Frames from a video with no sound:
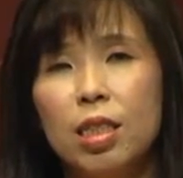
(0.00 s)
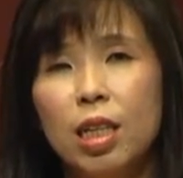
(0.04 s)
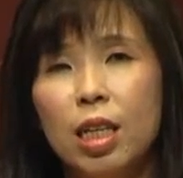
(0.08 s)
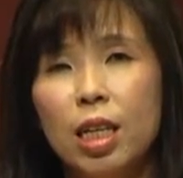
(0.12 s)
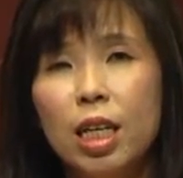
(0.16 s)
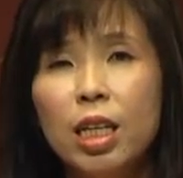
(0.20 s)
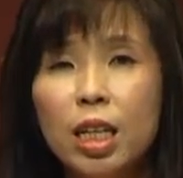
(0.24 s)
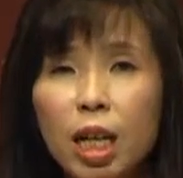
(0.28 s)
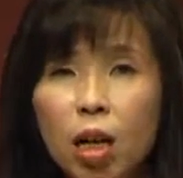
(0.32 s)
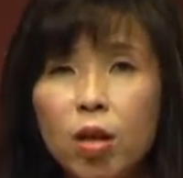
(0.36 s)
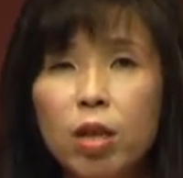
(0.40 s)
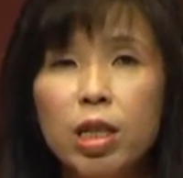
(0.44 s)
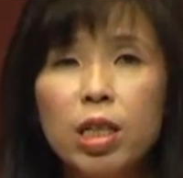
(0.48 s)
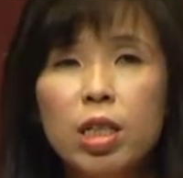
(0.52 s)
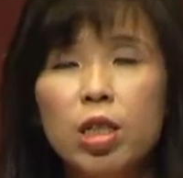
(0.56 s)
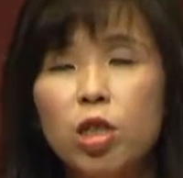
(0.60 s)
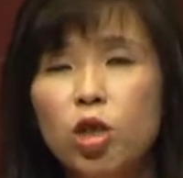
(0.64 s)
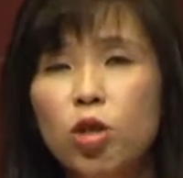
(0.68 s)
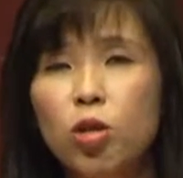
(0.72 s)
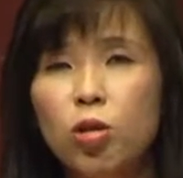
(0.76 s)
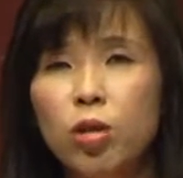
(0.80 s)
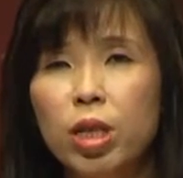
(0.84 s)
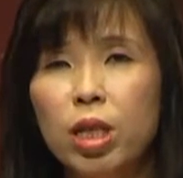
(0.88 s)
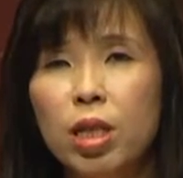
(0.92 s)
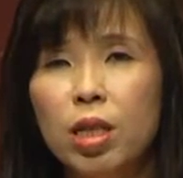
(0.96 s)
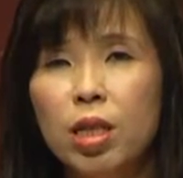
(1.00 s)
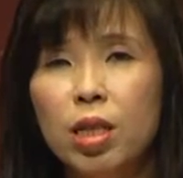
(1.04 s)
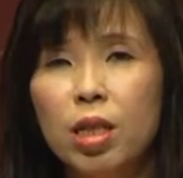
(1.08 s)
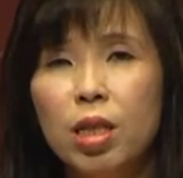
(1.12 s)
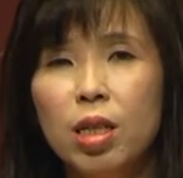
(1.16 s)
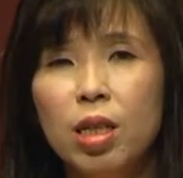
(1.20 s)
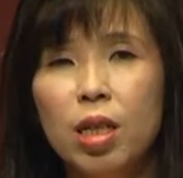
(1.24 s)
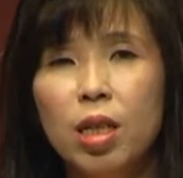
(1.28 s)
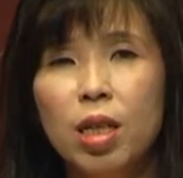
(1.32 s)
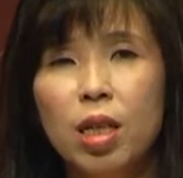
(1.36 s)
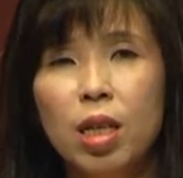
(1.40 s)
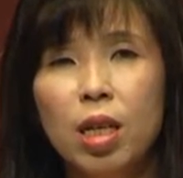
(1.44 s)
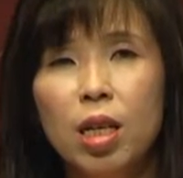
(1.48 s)
in our industry
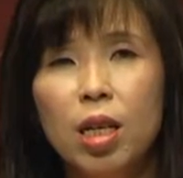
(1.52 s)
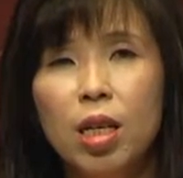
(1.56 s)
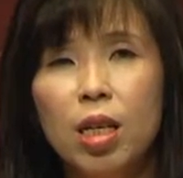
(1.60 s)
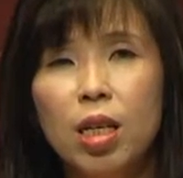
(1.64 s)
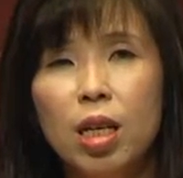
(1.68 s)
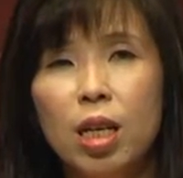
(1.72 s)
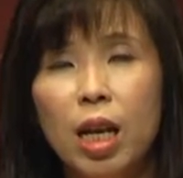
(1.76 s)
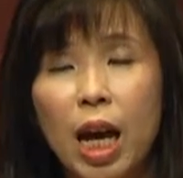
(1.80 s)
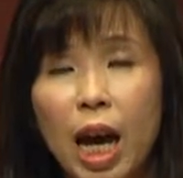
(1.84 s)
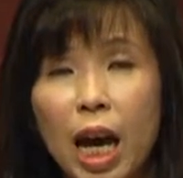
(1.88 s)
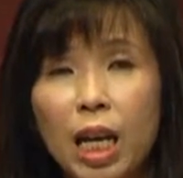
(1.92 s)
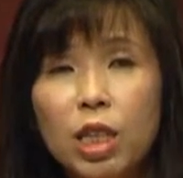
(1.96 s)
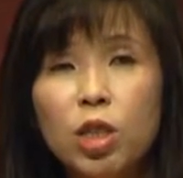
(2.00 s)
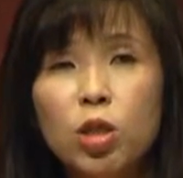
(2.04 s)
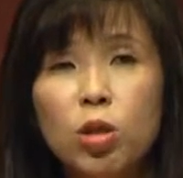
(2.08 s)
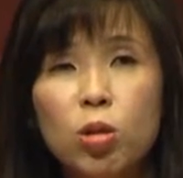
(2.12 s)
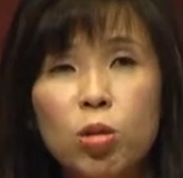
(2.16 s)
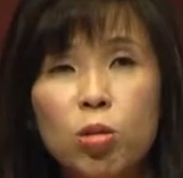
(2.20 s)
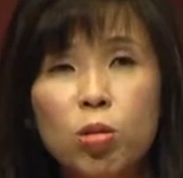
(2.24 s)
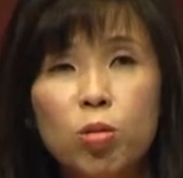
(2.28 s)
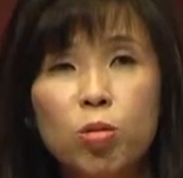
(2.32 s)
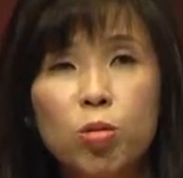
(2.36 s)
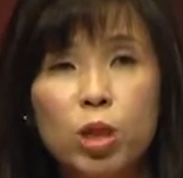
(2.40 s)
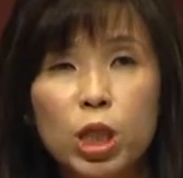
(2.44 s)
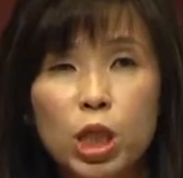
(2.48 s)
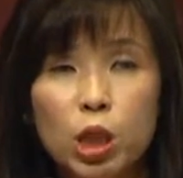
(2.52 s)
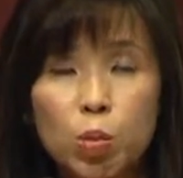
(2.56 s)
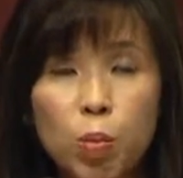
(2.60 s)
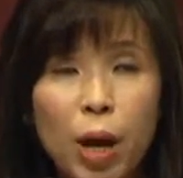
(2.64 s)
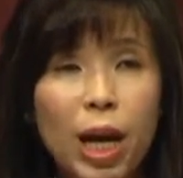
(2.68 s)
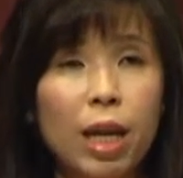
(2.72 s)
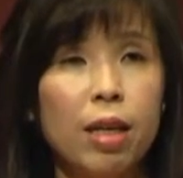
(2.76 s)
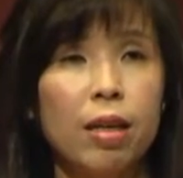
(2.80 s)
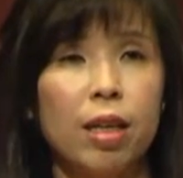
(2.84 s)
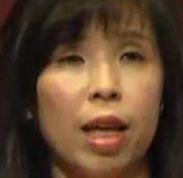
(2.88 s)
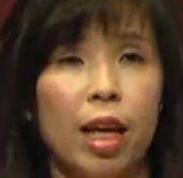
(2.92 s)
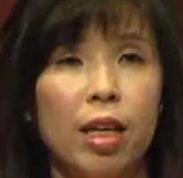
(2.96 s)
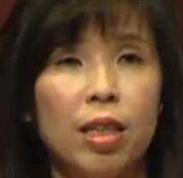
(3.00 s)
has to
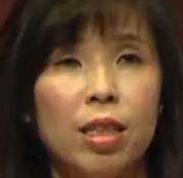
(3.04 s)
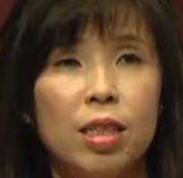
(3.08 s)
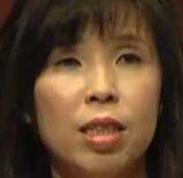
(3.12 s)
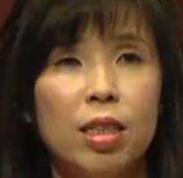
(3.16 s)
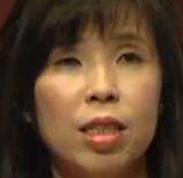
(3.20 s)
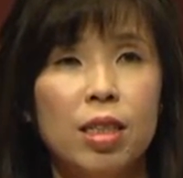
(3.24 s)
respect that,